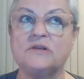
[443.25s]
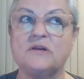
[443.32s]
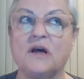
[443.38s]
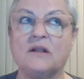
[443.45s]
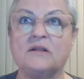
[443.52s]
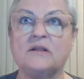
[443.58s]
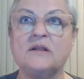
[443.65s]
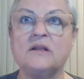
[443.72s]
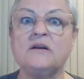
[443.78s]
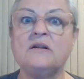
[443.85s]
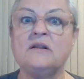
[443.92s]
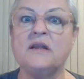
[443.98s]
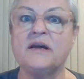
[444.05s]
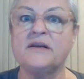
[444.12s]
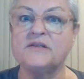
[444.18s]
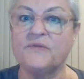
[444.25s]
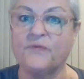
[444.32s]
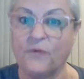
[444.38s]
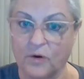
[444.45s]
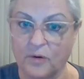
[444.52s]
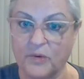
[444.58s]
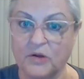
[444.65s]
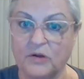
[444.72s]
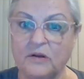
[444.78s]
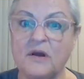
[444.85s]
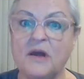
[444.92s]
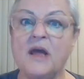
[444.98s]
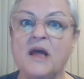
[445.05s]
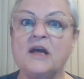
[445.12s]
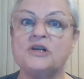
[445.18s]
a little less formal.
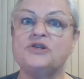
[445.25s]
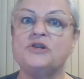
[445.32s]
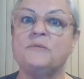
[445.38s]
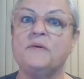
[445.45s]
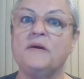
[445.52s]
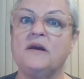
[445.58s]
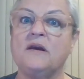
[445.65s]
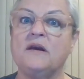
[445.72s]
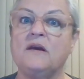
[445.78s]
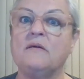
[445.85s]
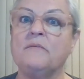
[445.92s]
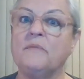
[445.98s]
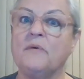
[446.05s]
It should be